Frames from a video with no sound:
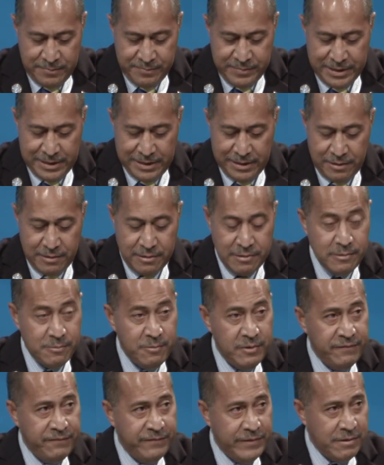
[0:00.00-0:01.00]
But
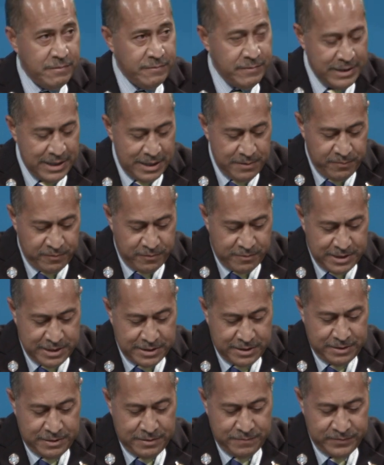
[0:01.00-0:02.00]
along with our
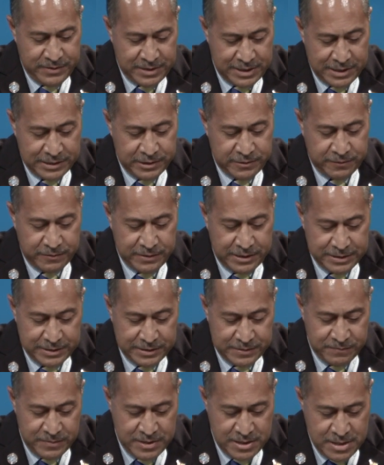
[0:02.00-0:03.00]
neighboring
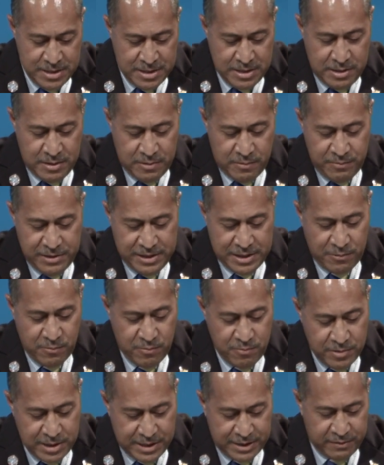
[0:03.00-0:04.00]
countries, we are
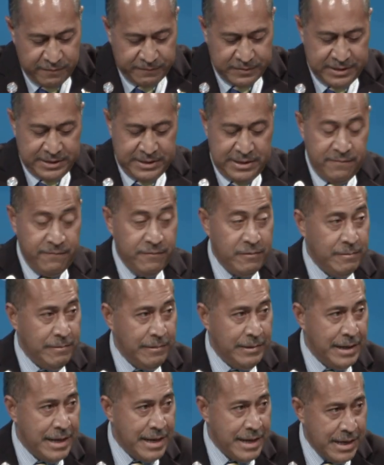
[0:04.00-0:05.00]
one of several
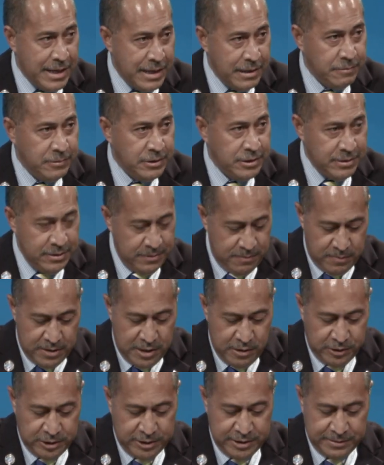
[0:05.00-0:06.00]
large
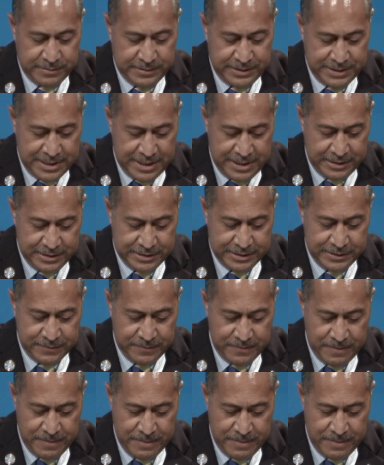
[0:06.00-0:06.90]
ocean states.